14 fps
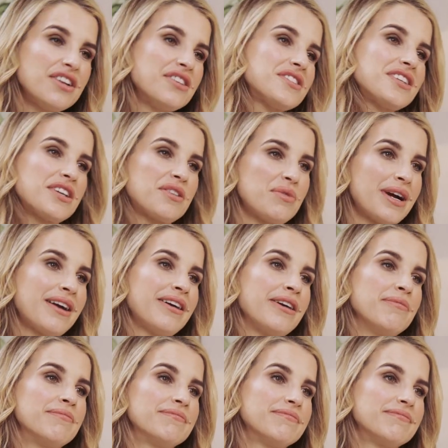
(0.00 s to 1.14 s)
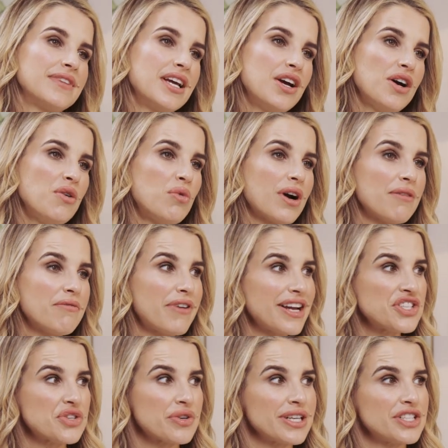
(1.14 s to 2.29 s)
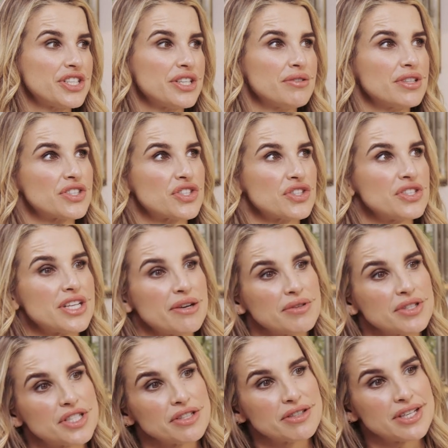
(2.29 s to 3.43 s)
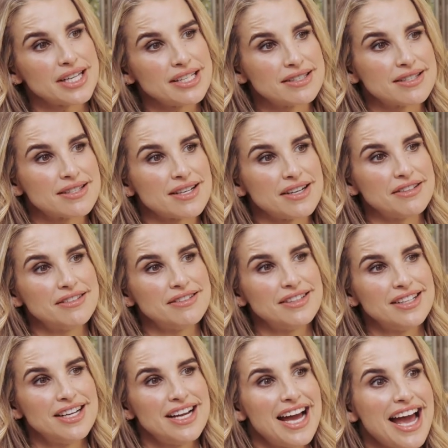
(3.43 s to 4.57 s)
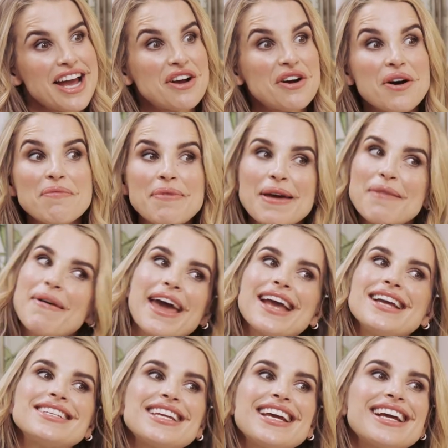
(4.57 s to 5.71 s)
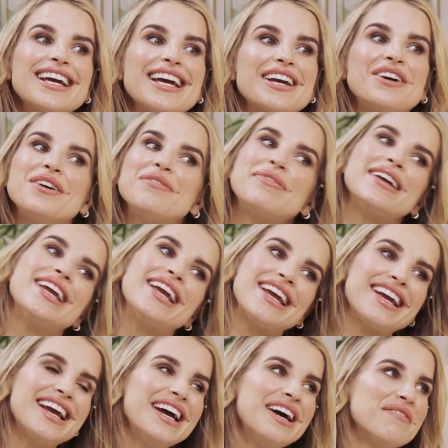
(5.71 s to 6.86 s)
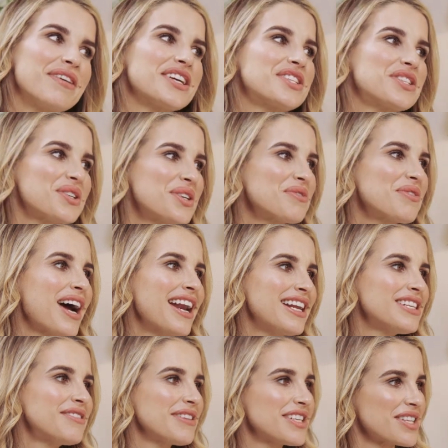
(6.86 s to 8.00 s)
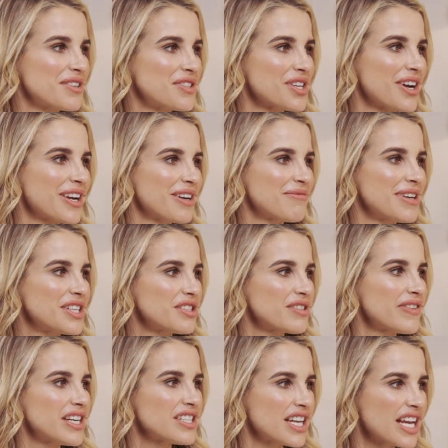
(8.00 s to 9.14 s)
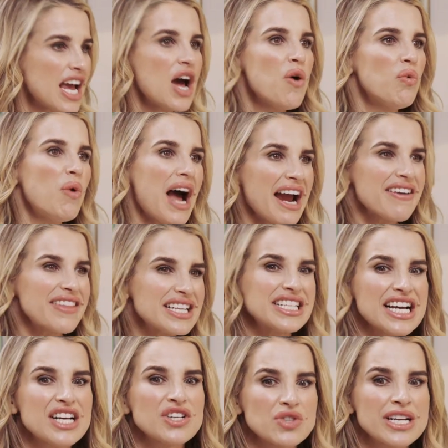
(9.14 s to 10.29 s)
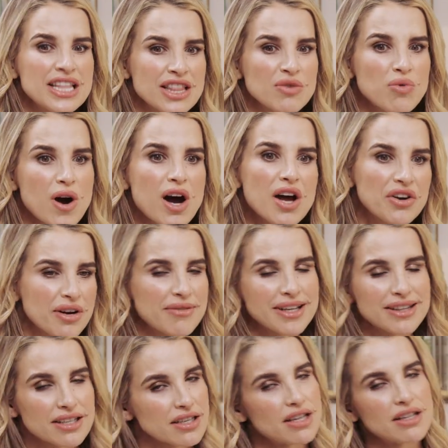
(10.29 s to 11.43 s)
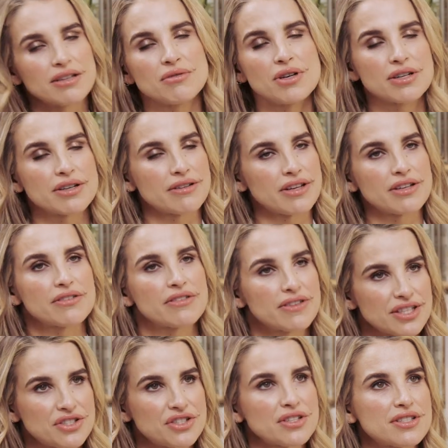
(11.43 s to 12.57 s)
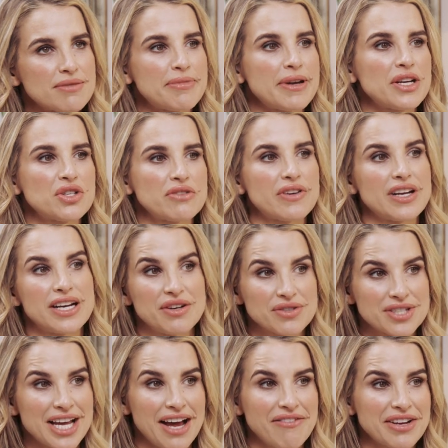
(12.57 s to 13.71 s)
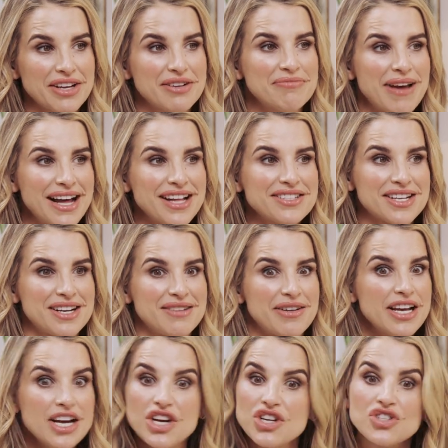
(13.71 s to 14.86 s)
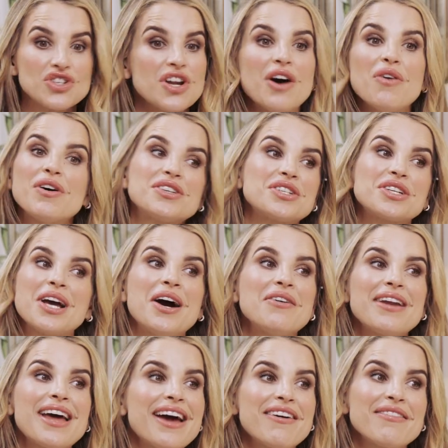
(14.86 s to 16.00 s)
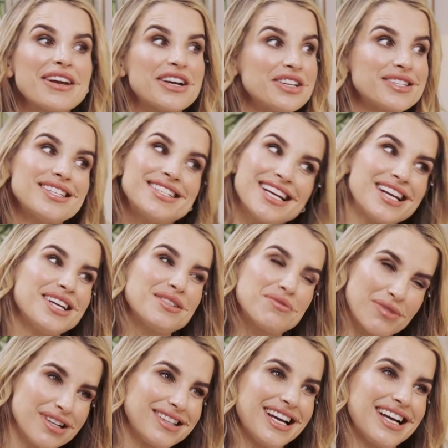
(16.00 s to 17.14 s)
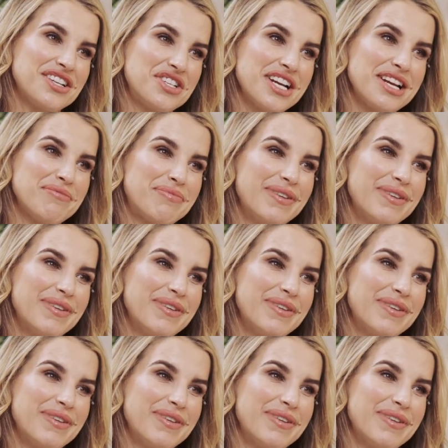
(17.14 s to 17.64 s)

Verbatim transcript: London Aquarium. Oh. Where I'm venturing to on Sunday with two kids. So oh, that'd be fun. it could be amazing. it could be. My son ran into me because I was showing him pictures of it. And he's like, Why are the children in the water? I'm like, They're not in the water. It's just a picture of it. And he was having a meltdown. I'm like, Do you not want to go now? I'm like, Because the tickets weren't that cheap.